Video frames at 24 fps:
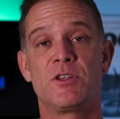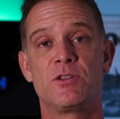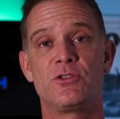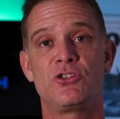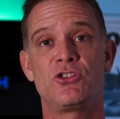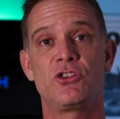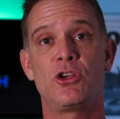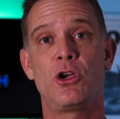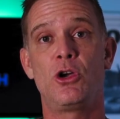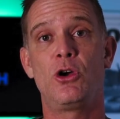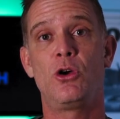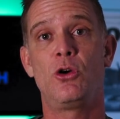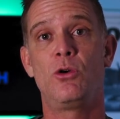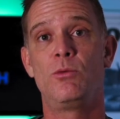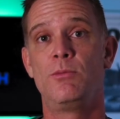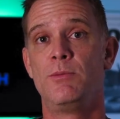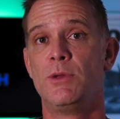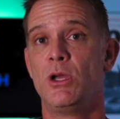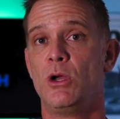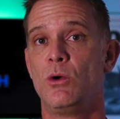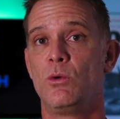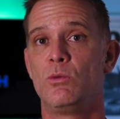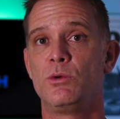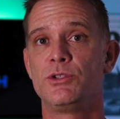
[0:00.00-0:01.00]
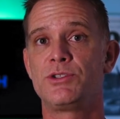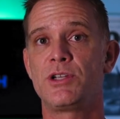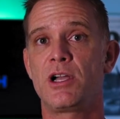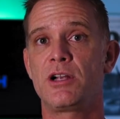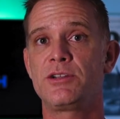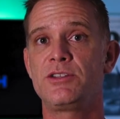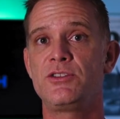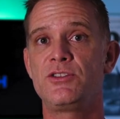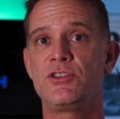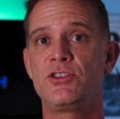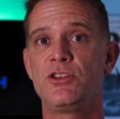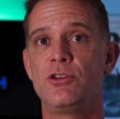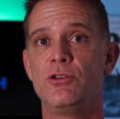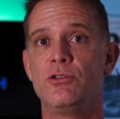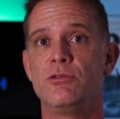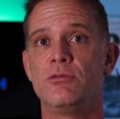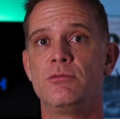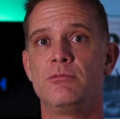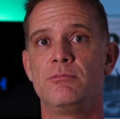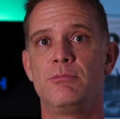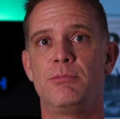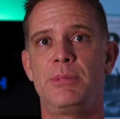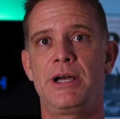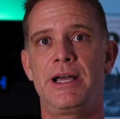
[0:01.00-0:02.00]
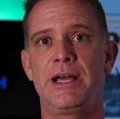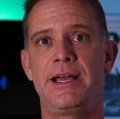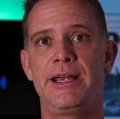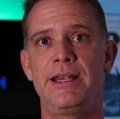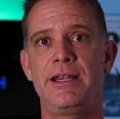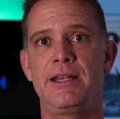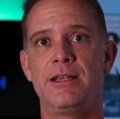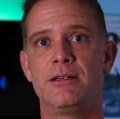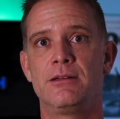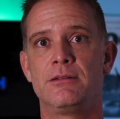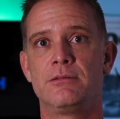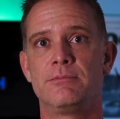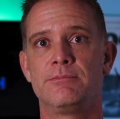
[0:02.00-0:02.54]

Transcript: So we'll talk to you soon. Bye.